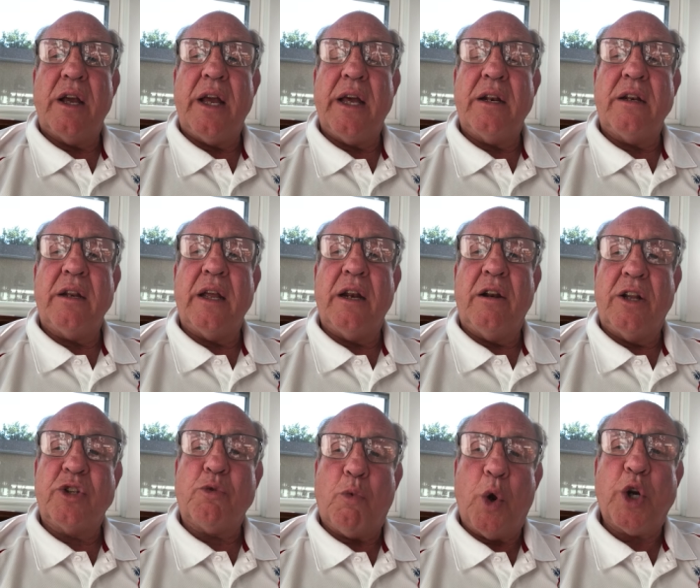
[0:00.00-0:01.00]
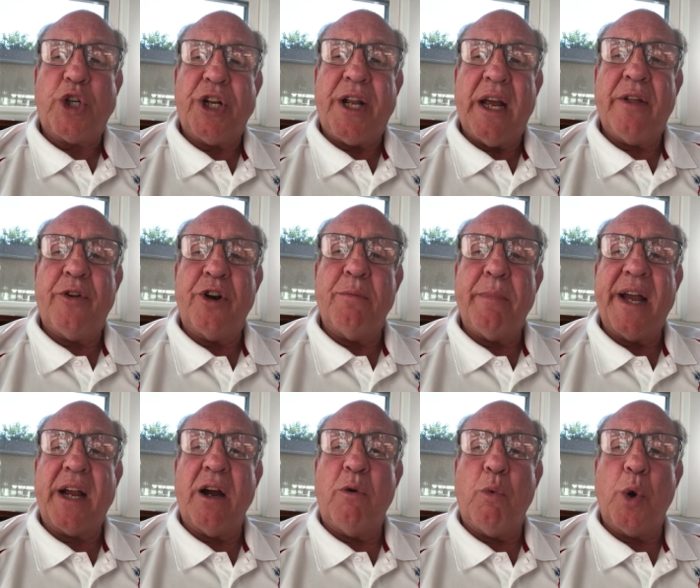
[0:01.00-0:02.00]
And, and let's work together to
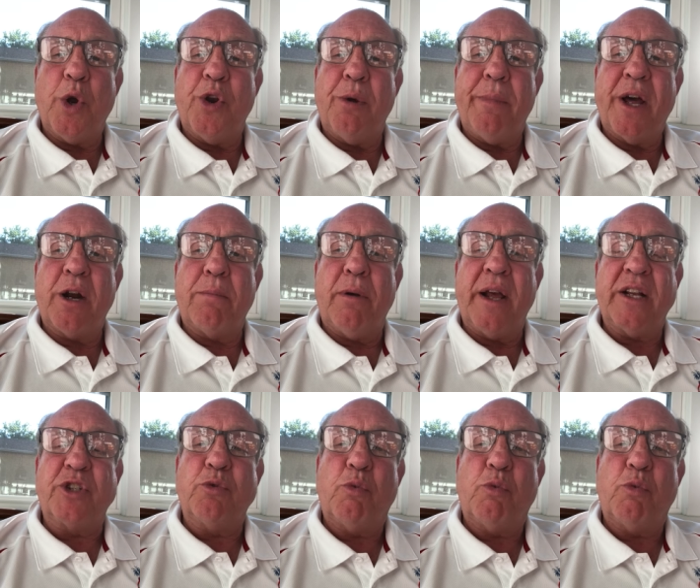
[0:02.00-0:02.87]
make our world a better place.